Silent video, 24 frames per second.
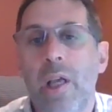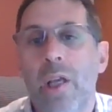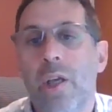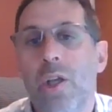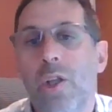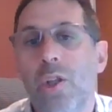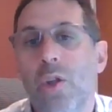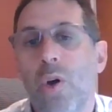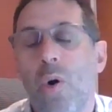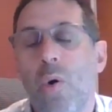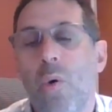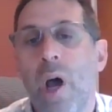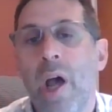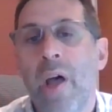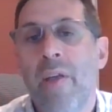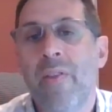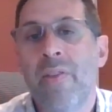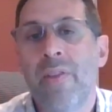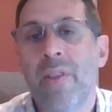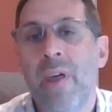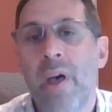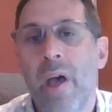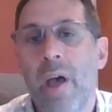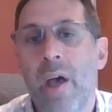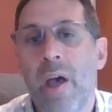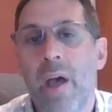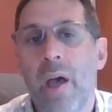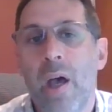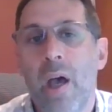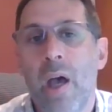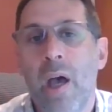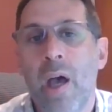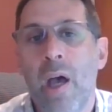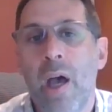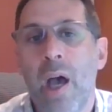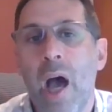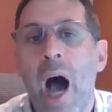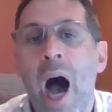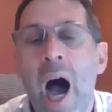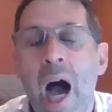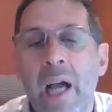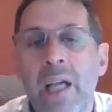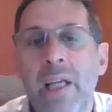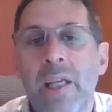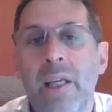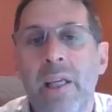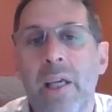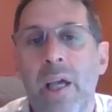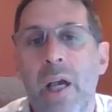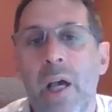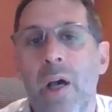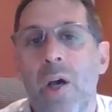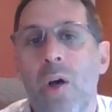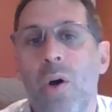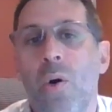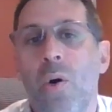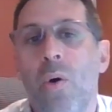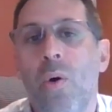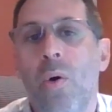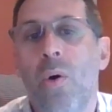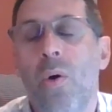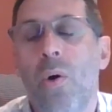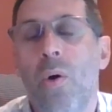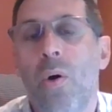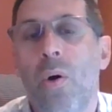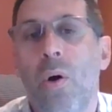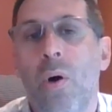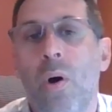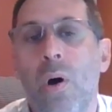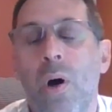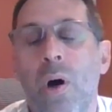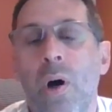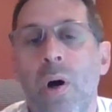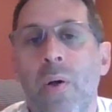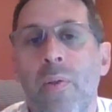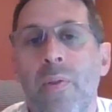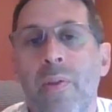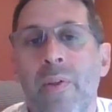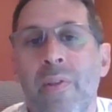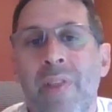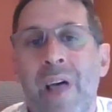and the anger or